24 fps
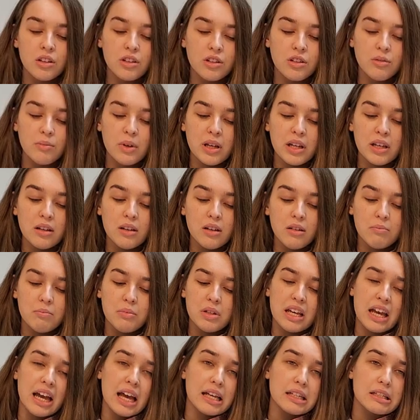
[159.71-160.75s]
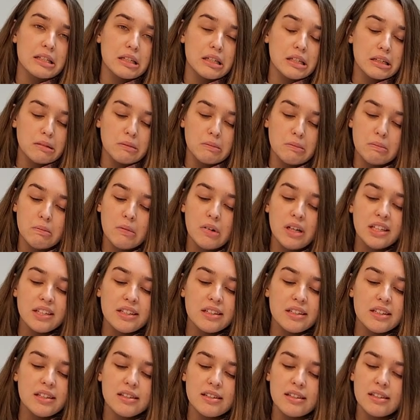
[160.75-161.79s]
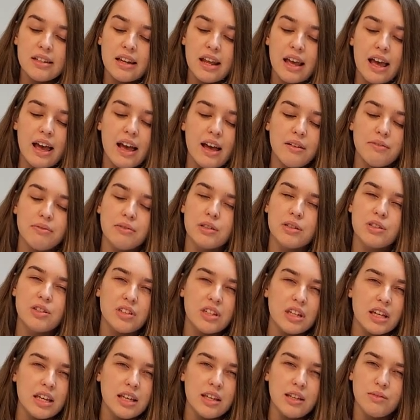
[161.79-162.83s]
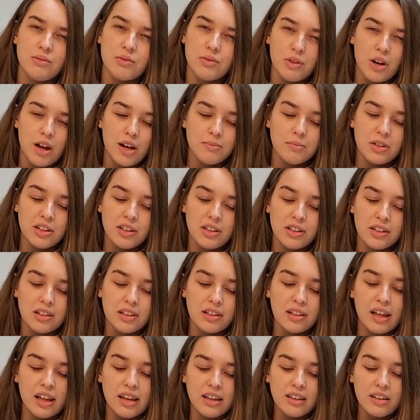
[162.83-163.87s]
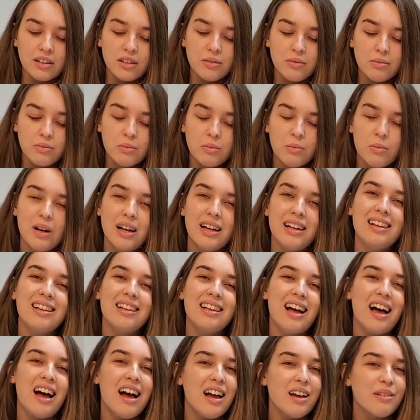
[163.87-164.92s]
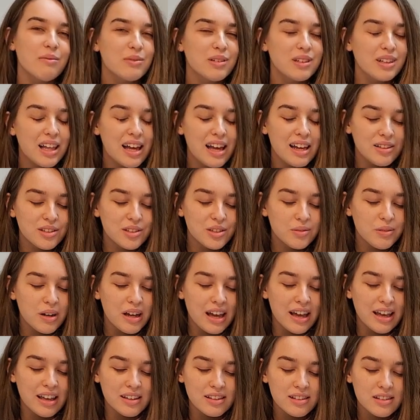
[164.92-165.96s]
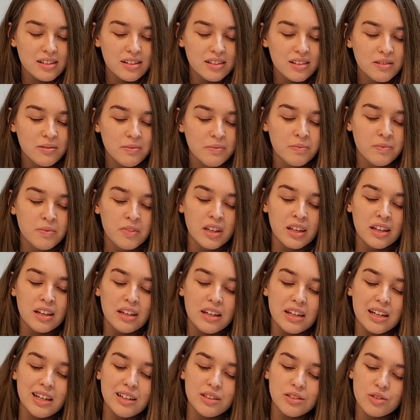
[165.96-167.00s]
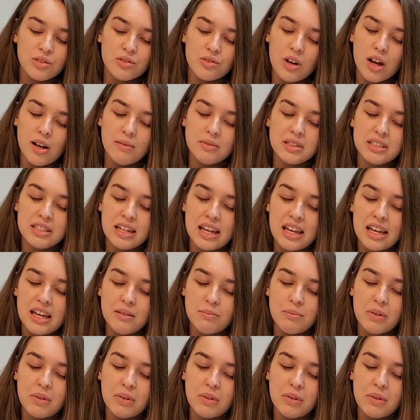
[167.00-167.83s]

You may be asking, what does an average day of drama look like? Well, I'm glad you asked. Each drama day